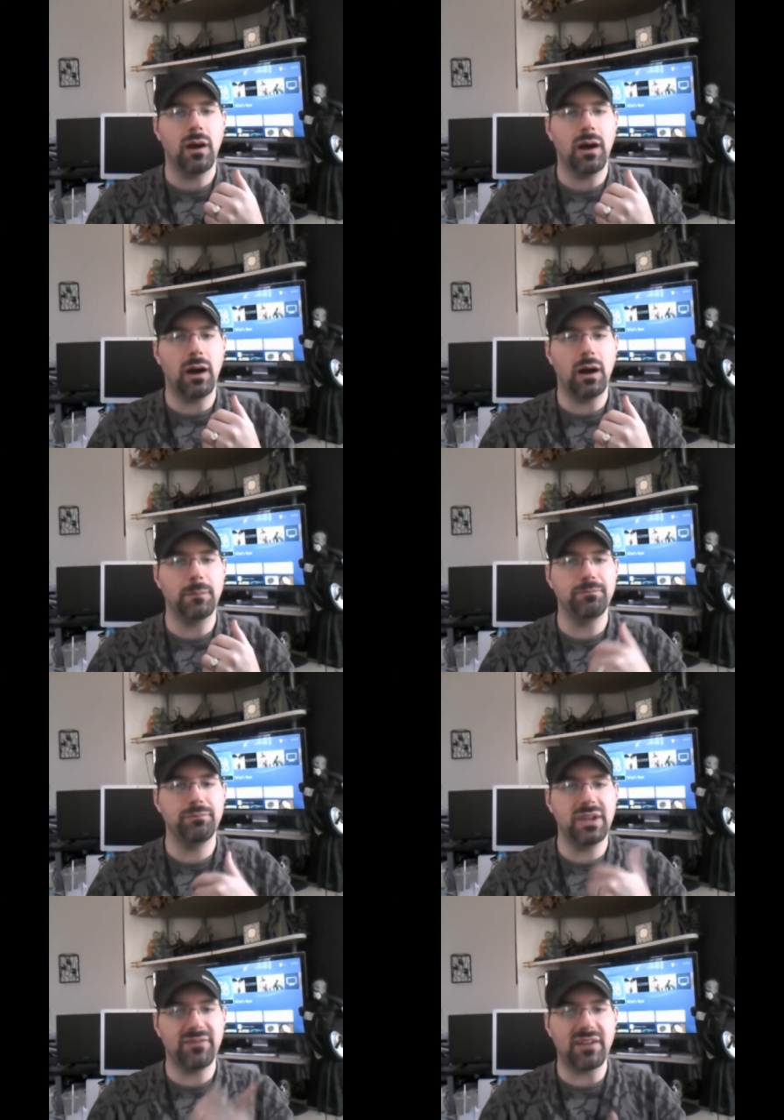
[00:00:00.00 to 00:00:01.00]
Um,
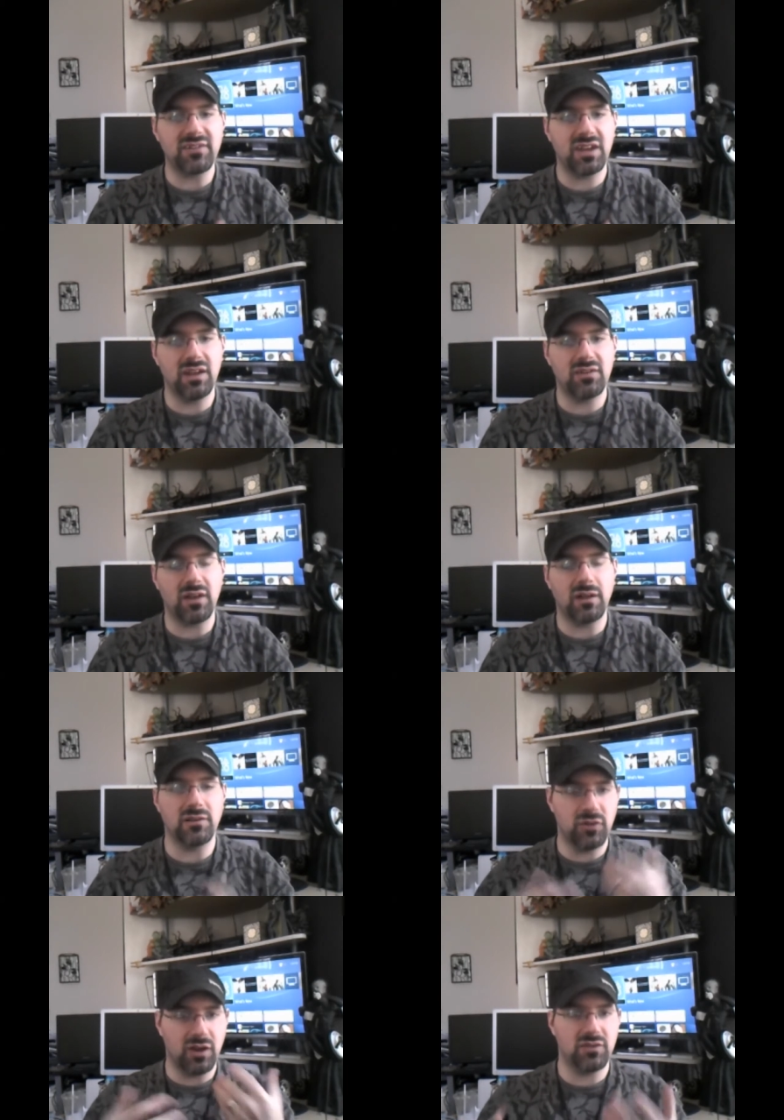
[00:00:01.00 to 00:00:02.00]
if that's the case, I'll
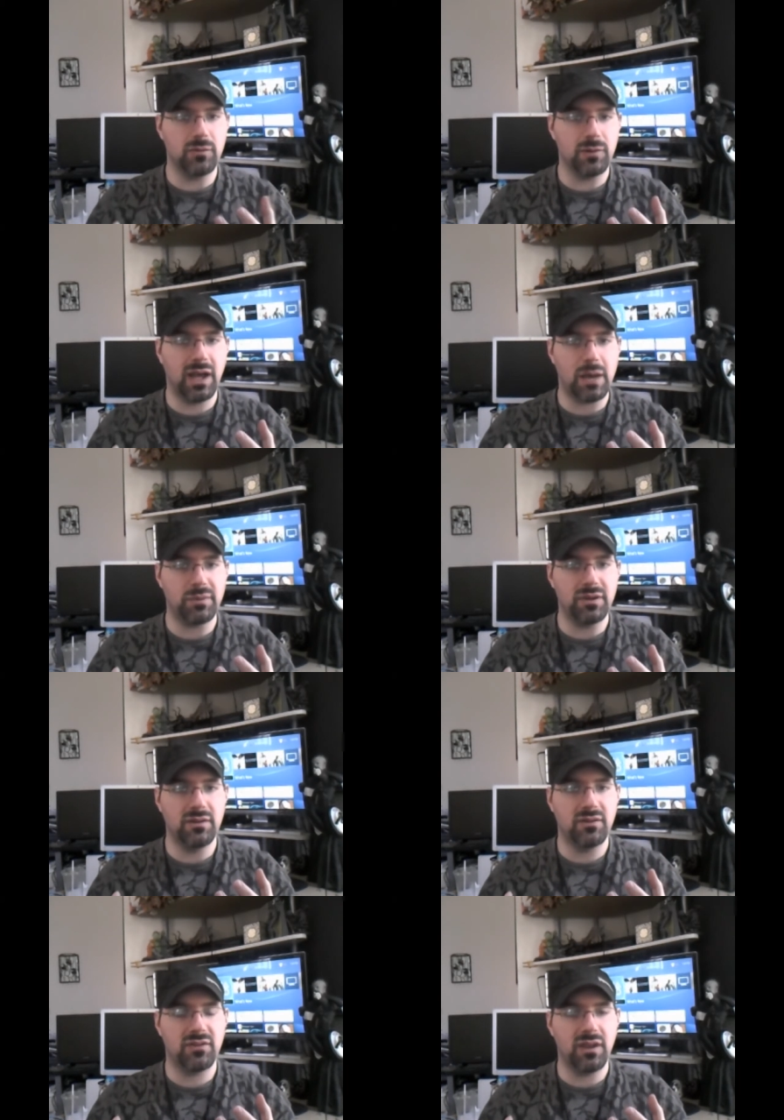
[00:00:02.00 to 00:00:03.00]
let you guys know what
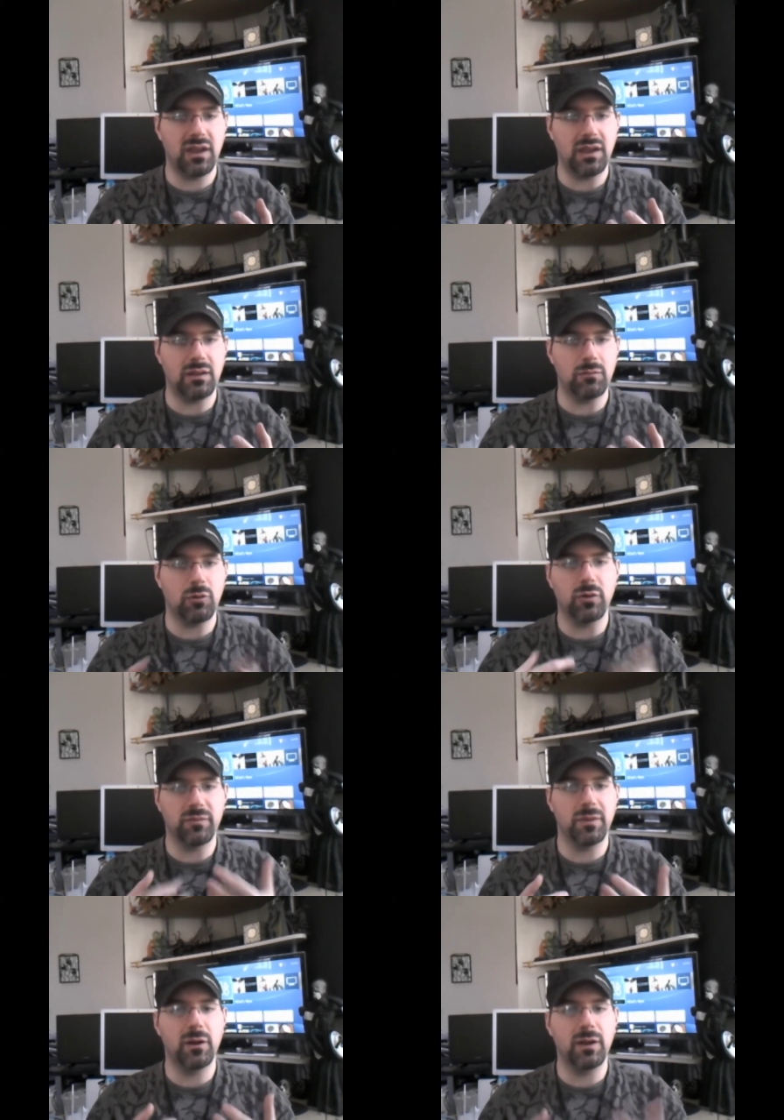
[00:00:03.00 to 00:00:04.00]
happens, and we'll go
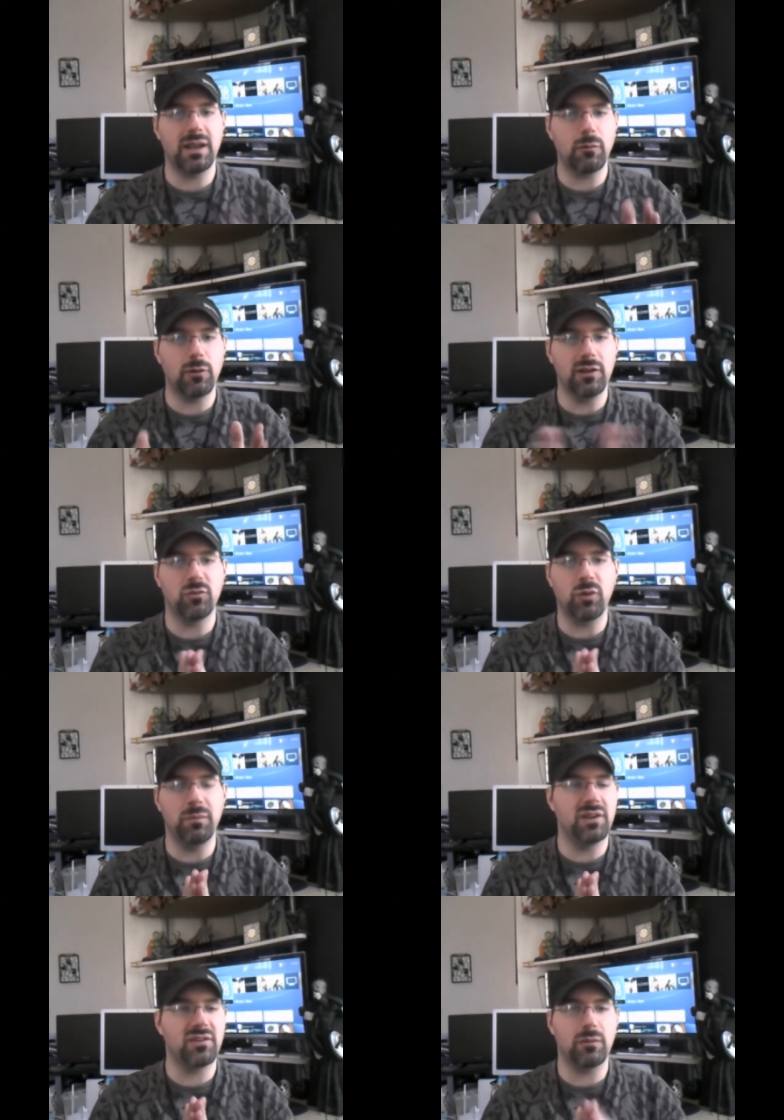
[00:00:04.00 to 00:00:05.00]
from there. And now we're hitting 12
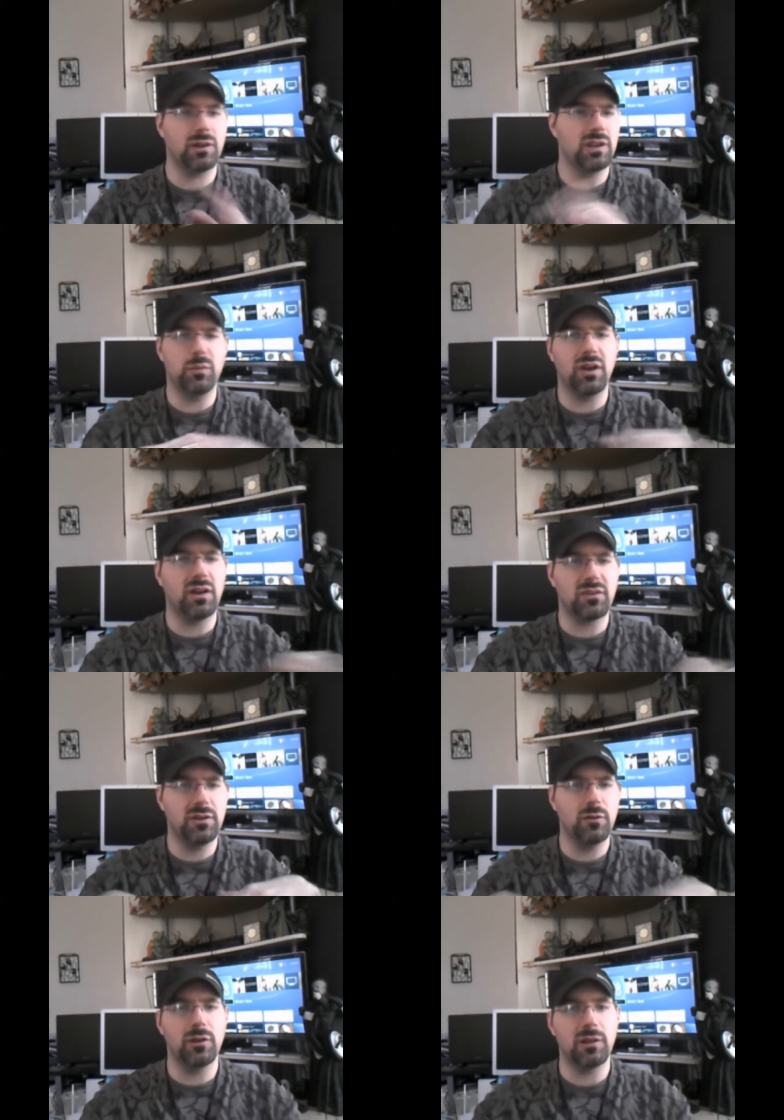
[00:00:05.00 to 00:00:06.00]
minutes. I don't want to keep you guys
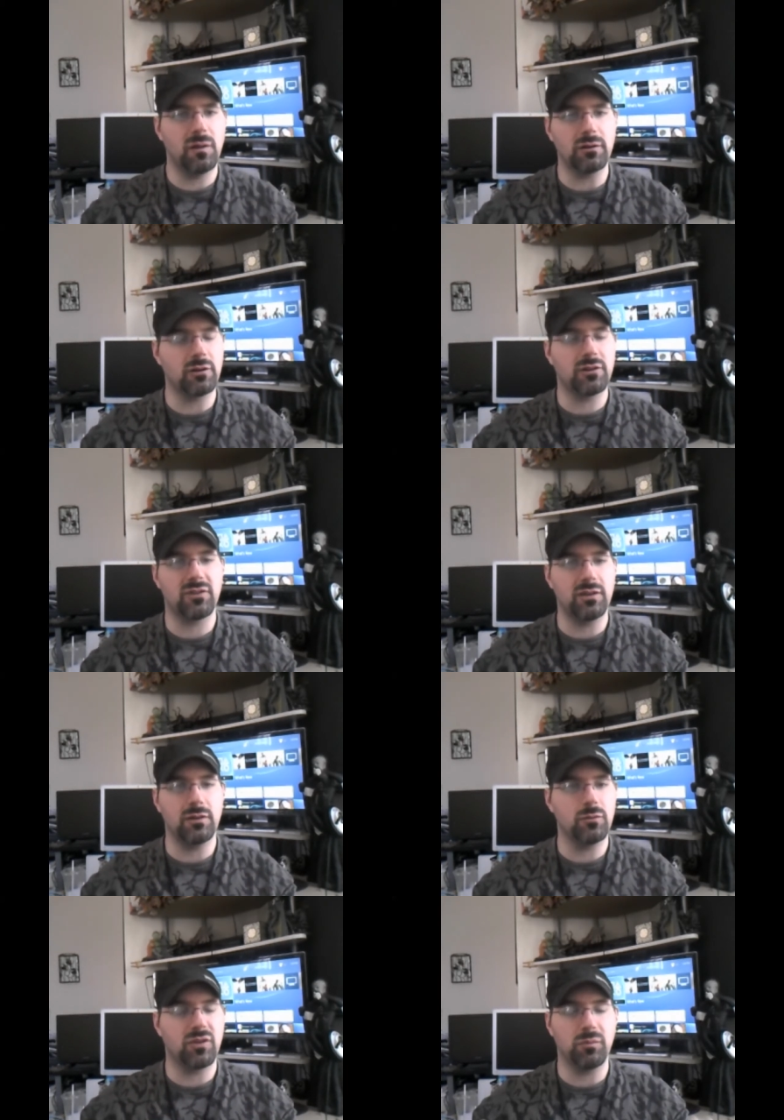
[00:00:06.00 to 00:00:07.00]
on here any longer because I
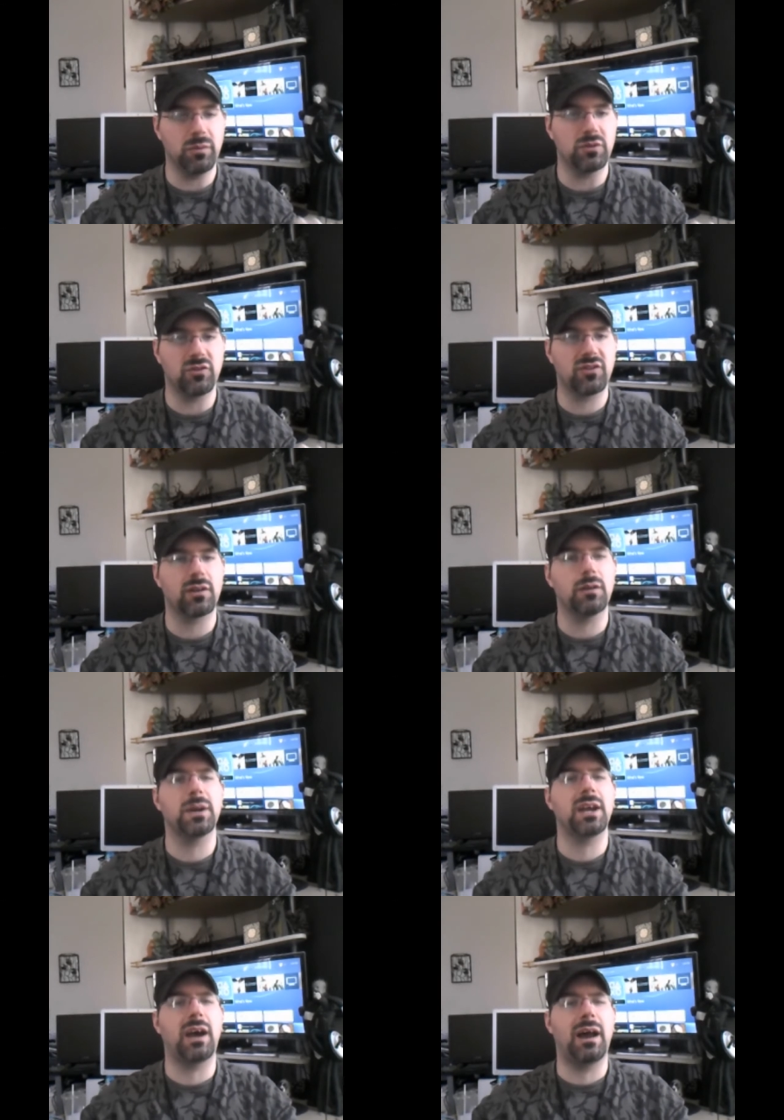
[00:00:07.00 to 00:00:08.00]
know some people are just like, oh
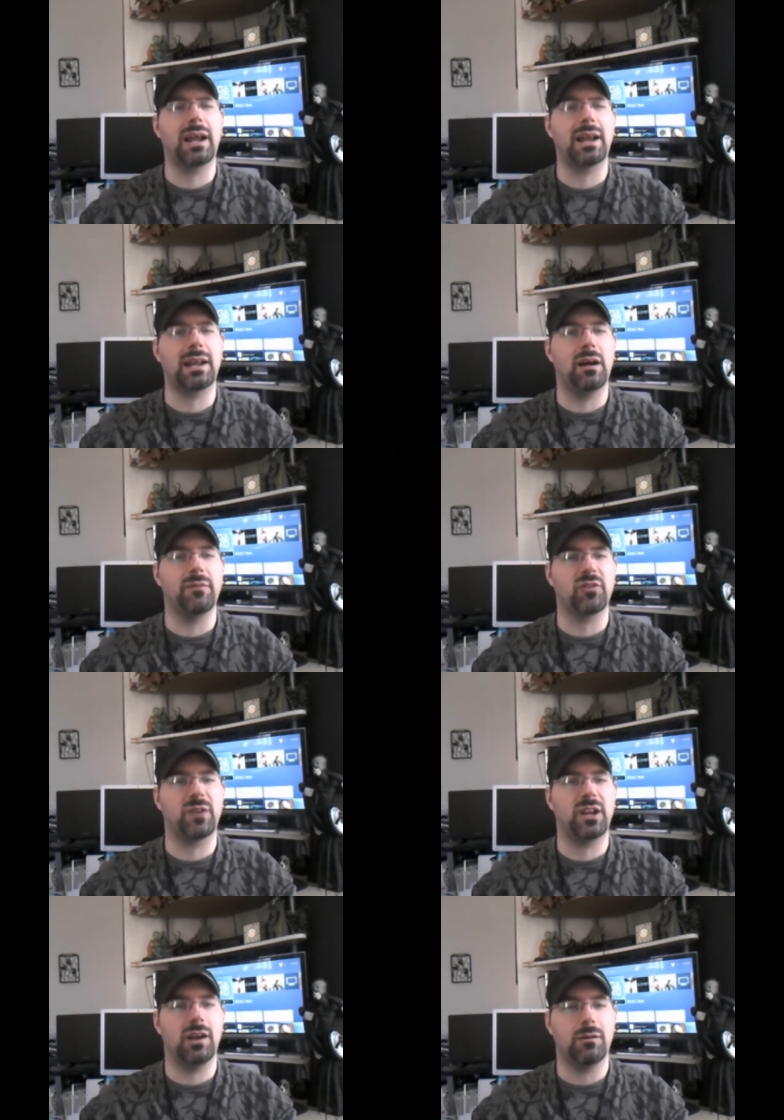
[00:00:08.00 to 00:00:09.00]
my god, I gotta get off this
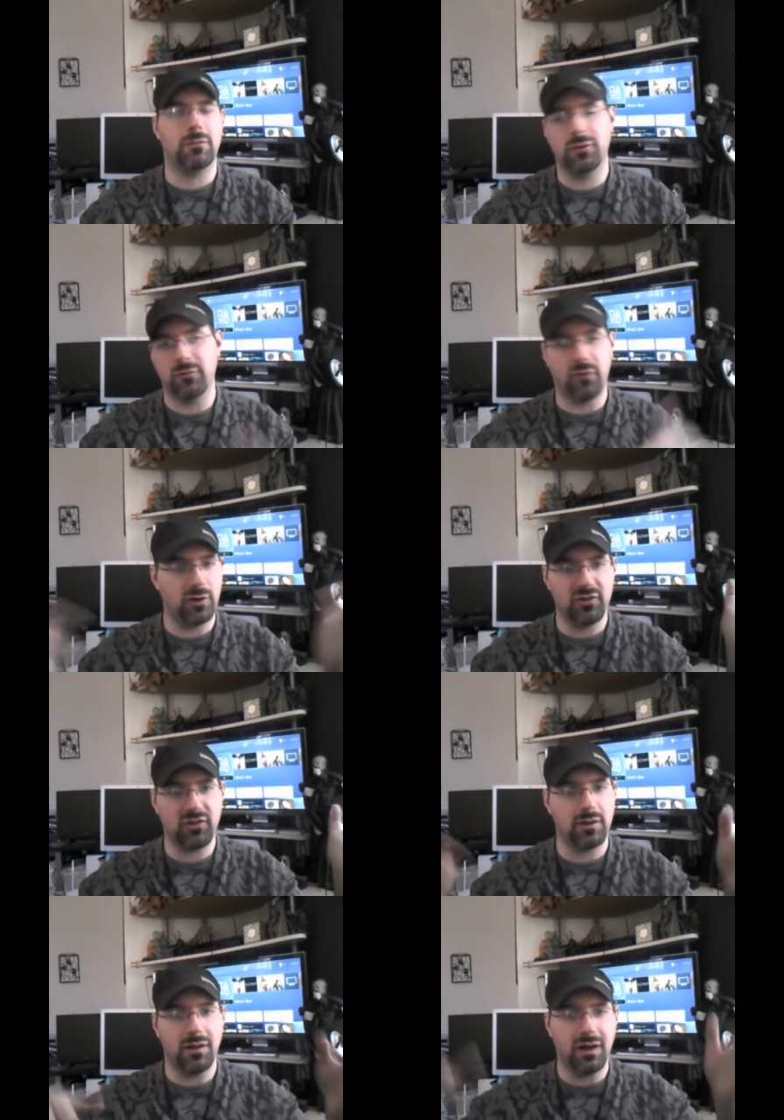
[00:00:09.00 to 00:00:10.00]
video, or you've already
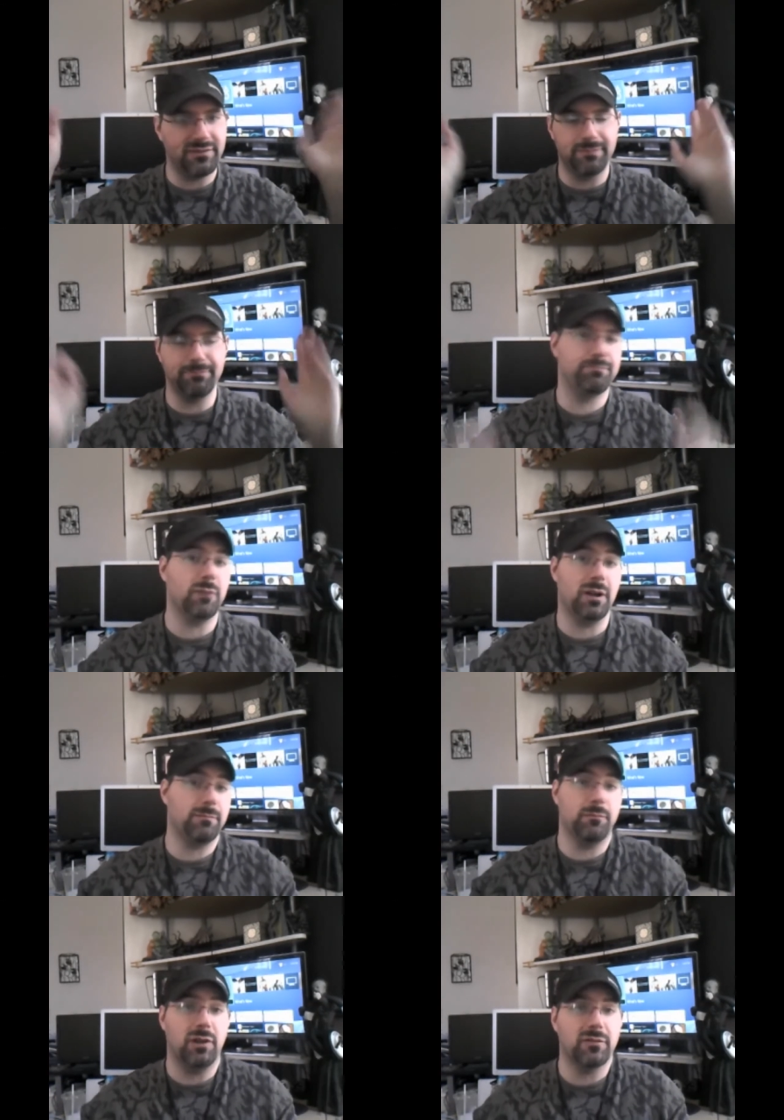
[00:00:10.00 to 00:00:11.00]
shut it off, and
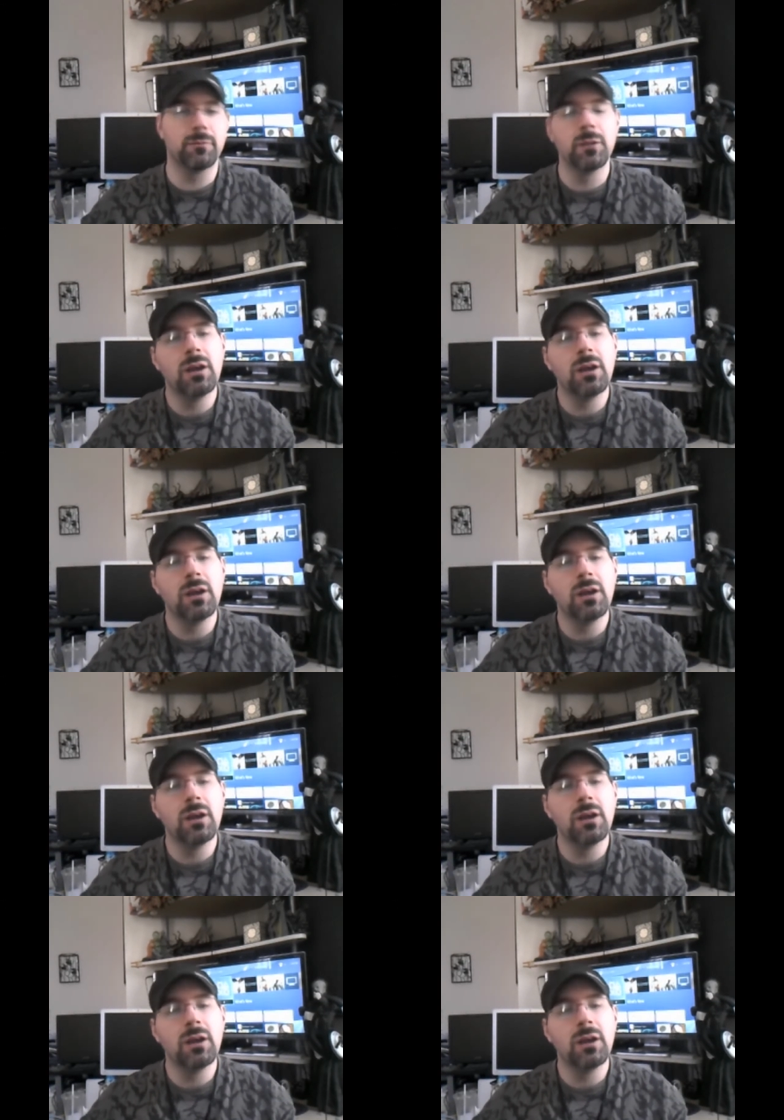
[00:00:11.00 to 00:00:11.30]
well, whatever.